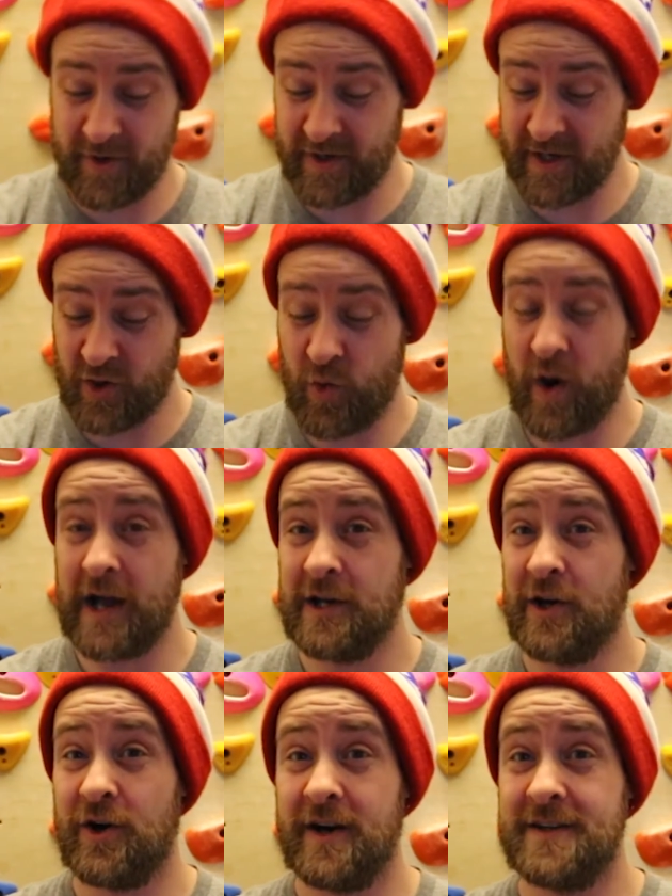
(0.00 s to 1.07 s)
on it quite a
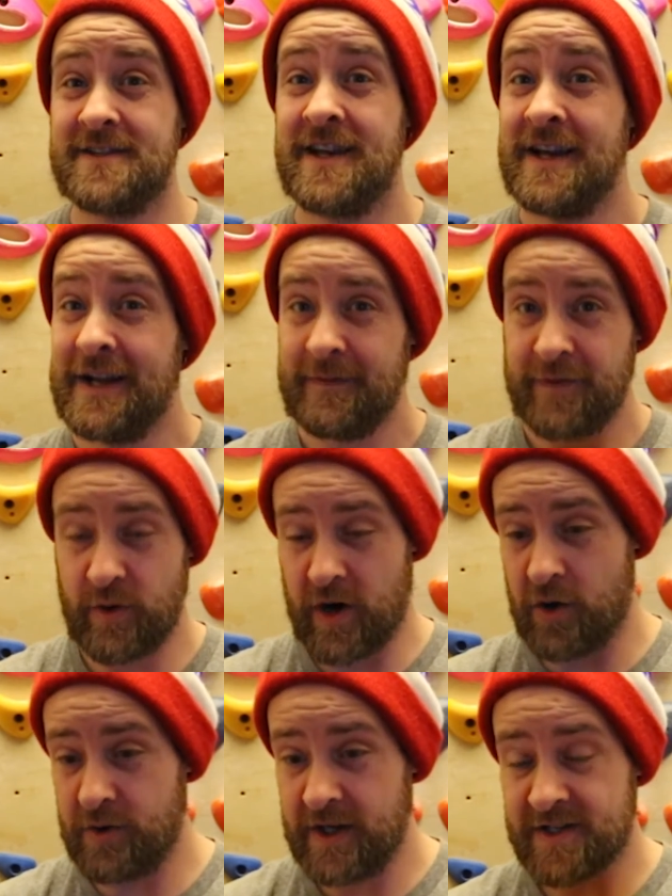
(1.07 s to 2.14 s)
lot, and there were
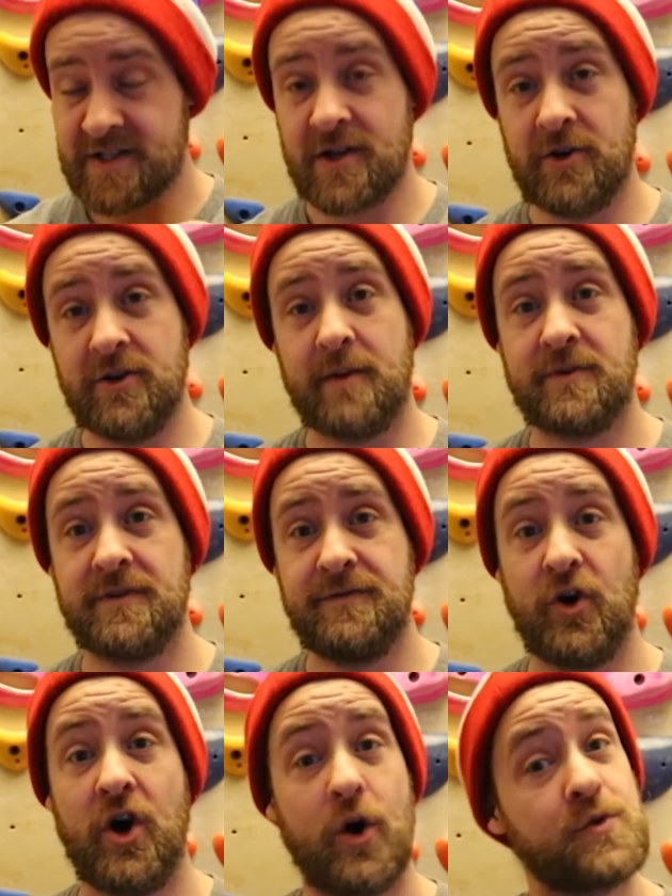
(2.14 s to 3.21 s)
only a certain number of
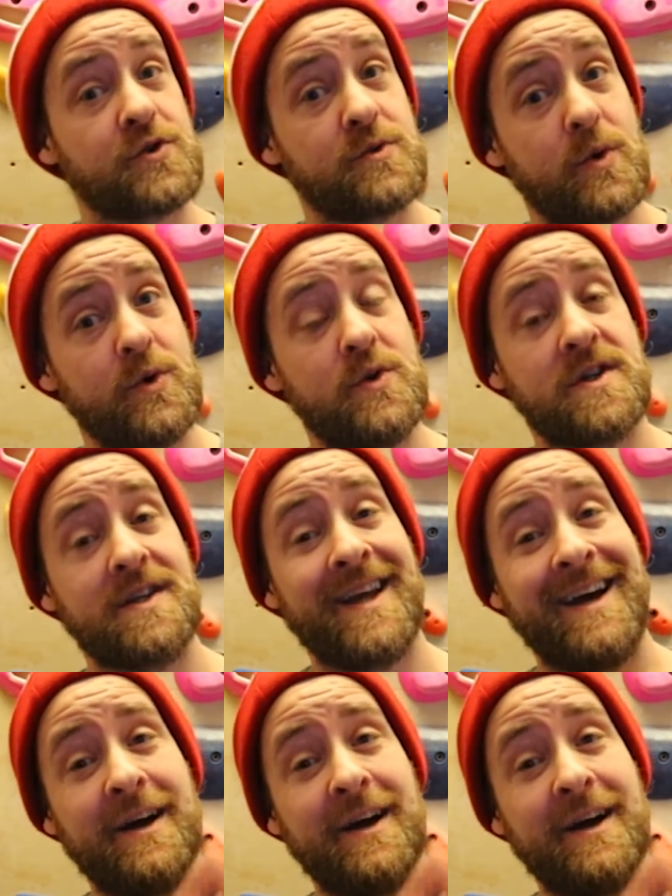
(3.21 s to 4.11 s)
footholds because we were using